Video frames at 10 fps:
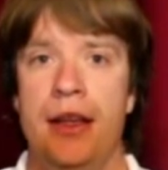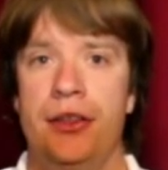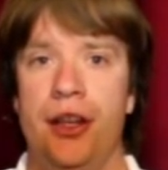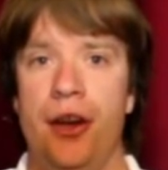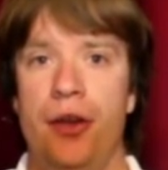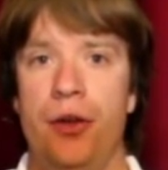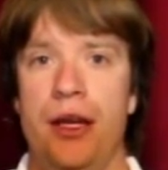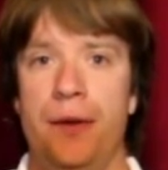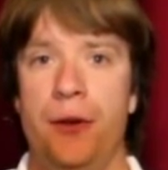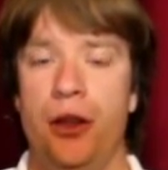So
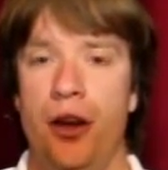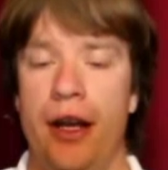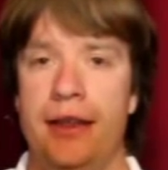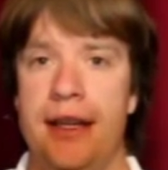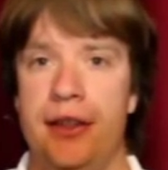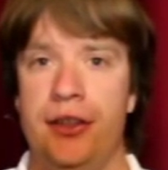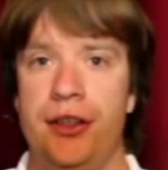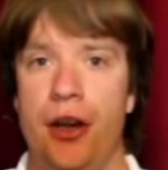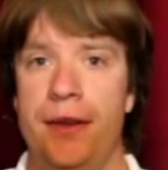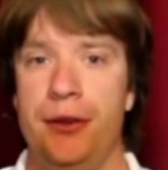if you like Dead
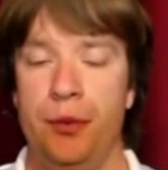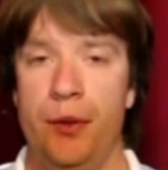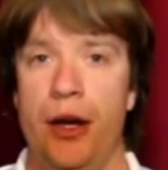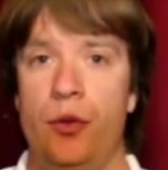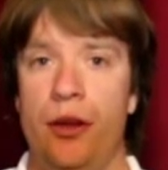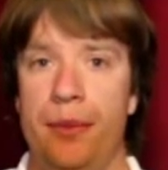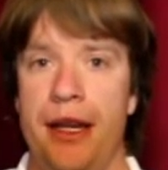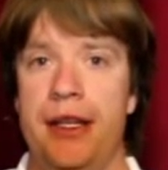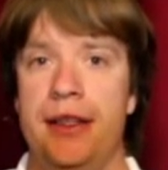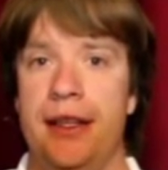Snow, this one will
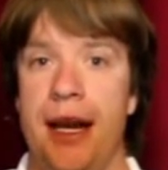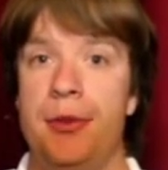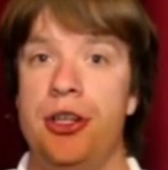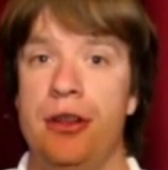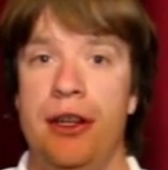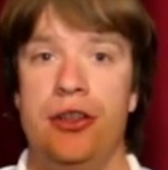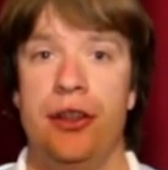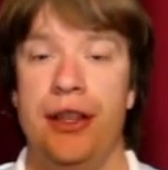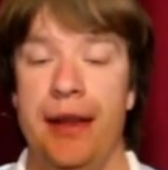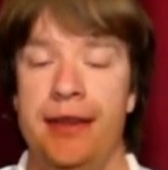immediately capture your
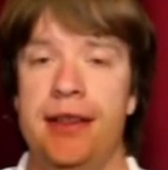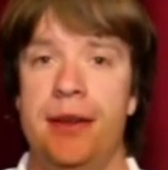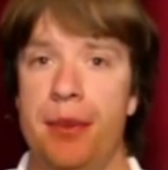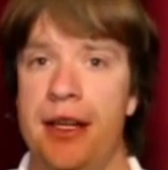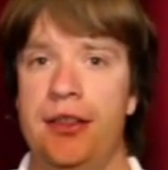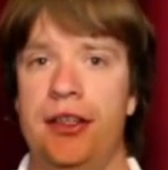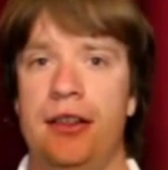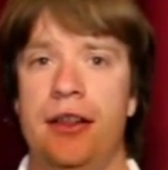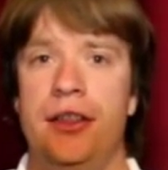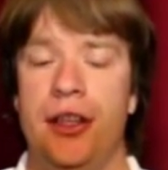interest. Now this is a
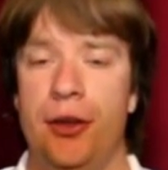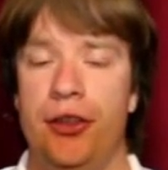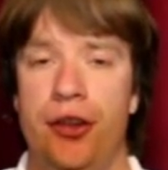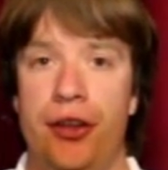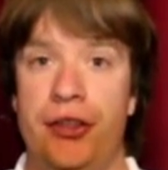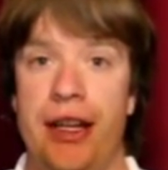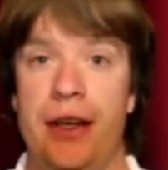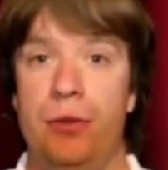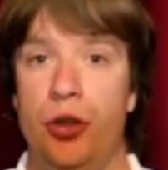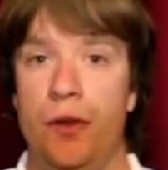mini-series, so it's not a
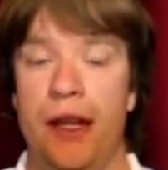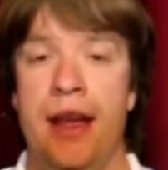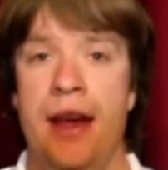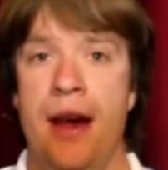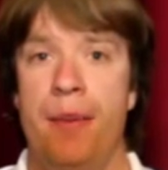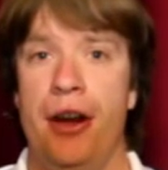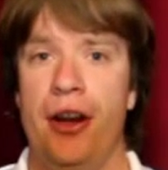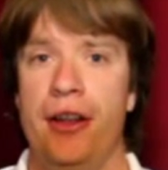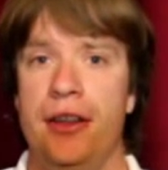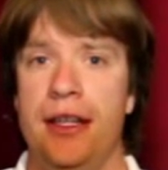standard movie, but
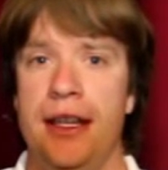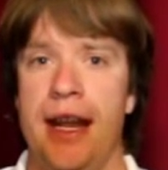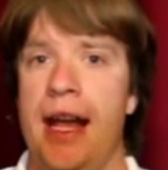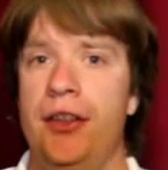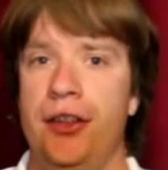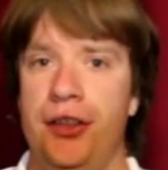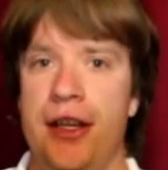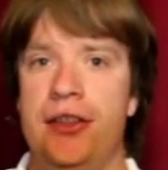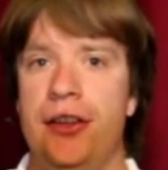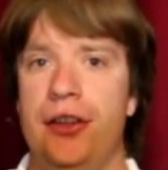I don't think it has a
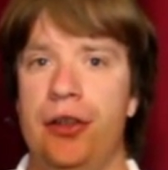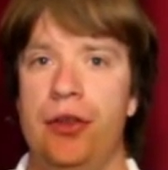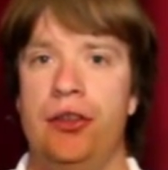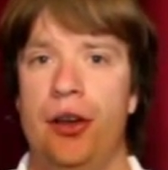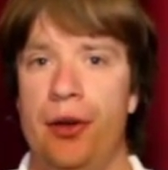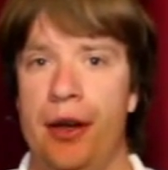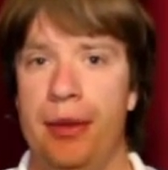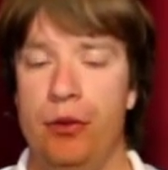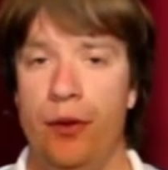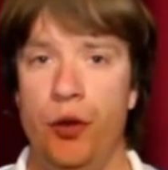season 2, so I'm going to
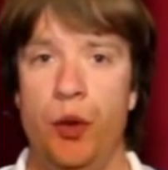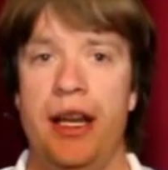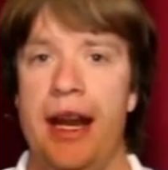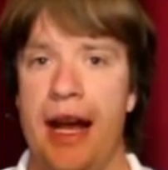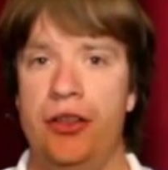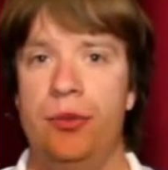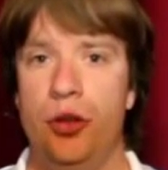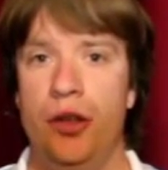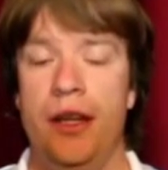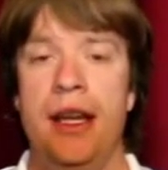be reviewing it as a
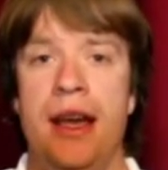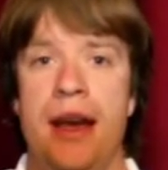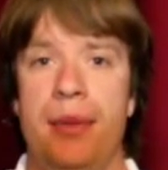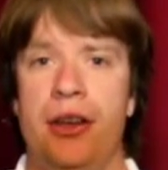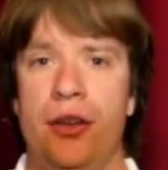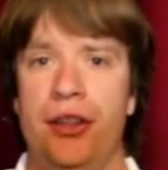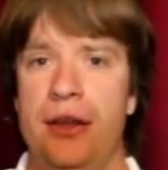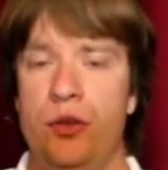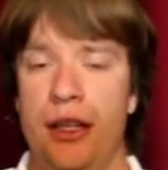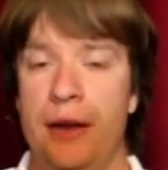movie, because
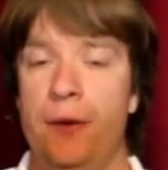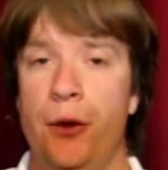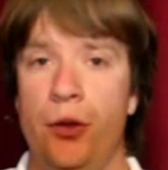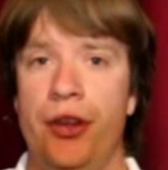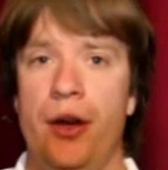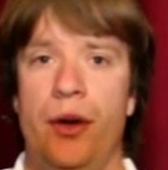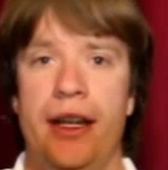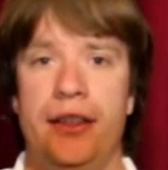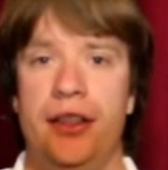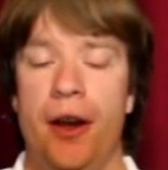it really feels that
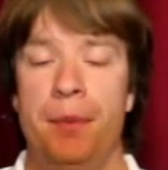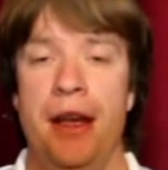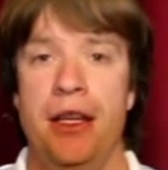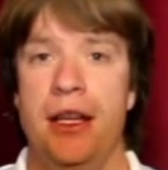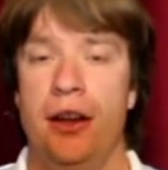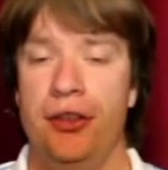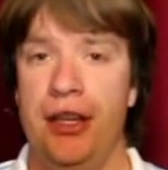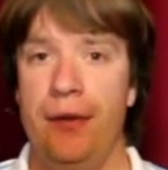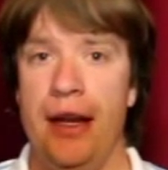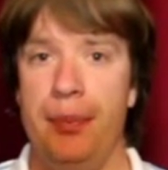way. So you've got
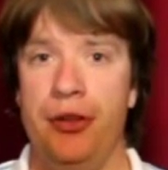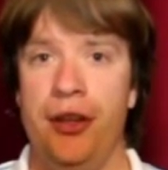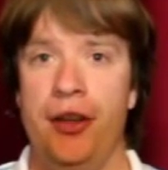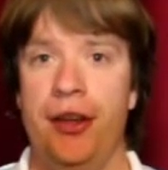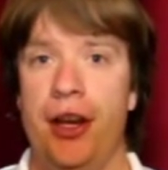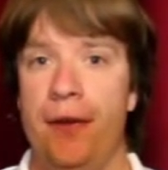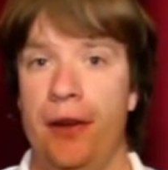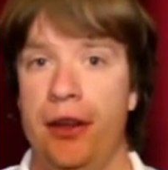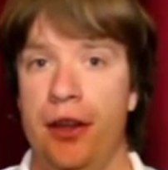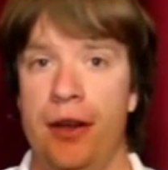7 episodes that go
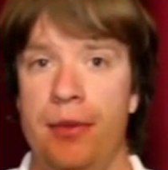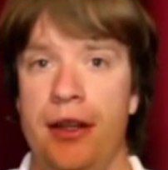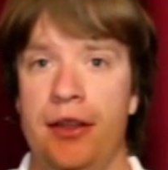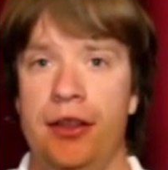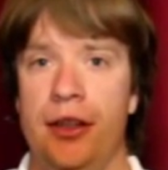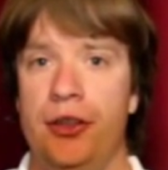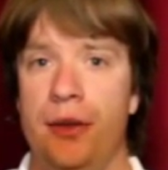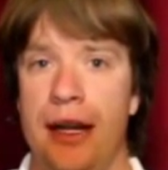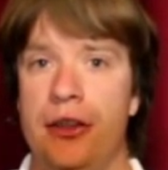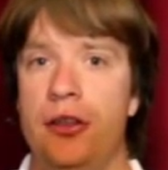for 30 minutes, so it's
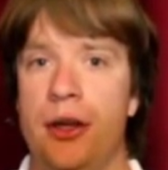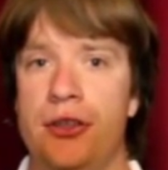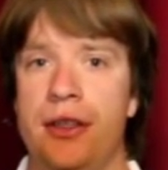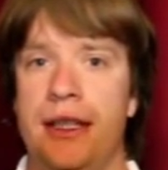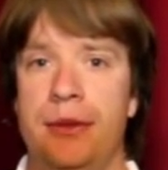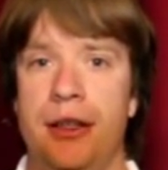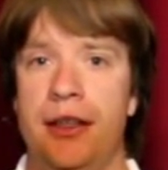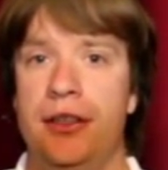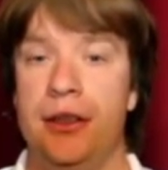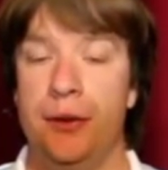around 210
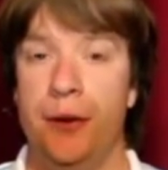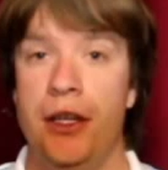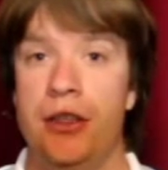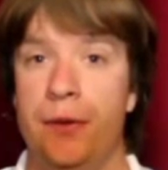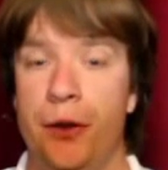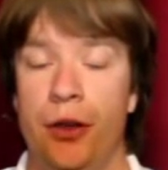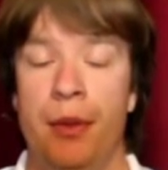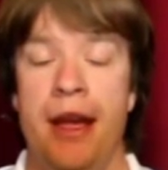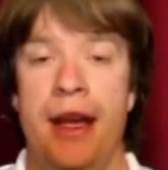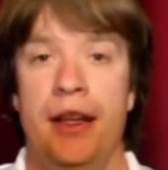minutes as a feature
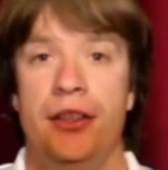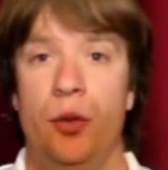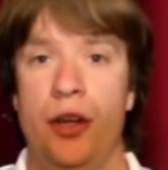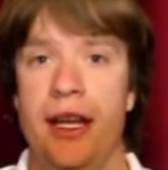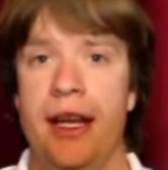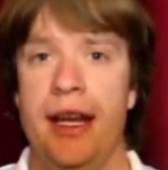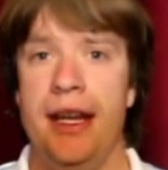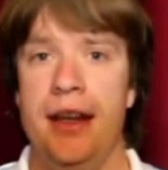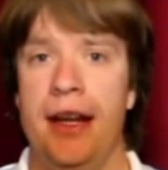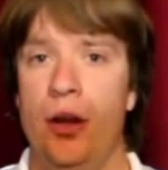film. So what you get
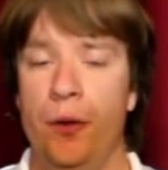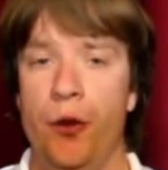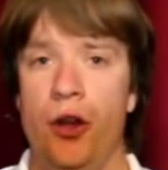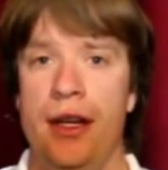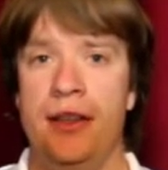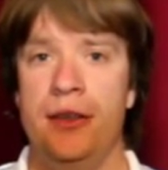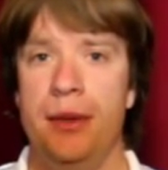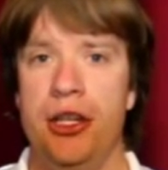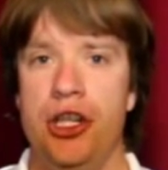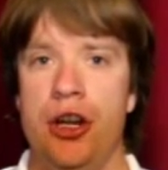here in Hellfjord, it's a
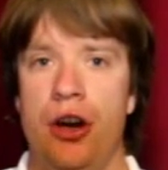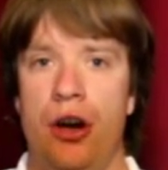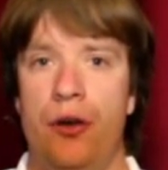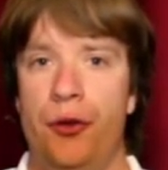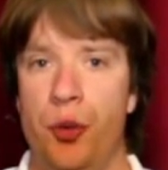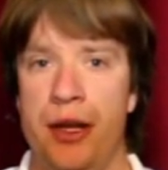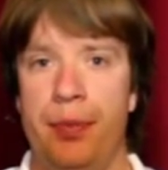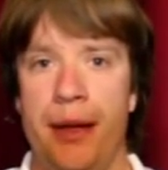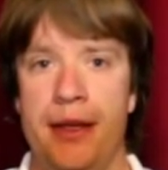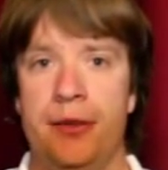mixture of Twin
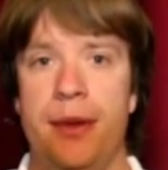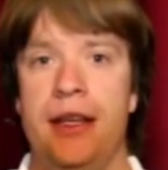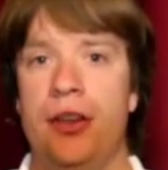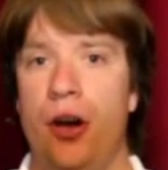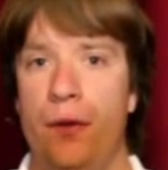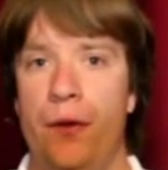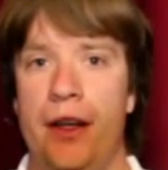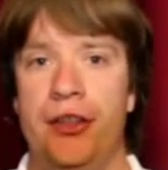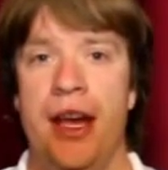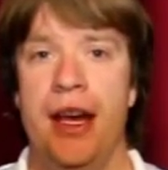Peaks meets Hot Fuzz.